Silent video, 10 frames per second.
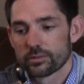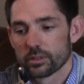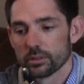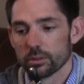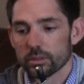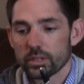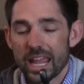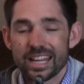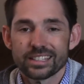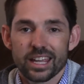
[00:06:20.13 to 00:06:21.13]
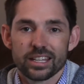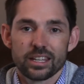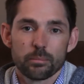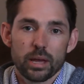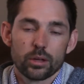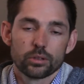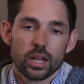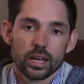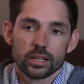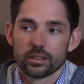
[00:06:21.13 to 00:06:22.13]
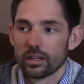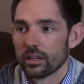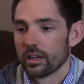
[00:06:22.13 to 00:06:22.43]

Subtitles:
for a lure, 8 to 18 pound line.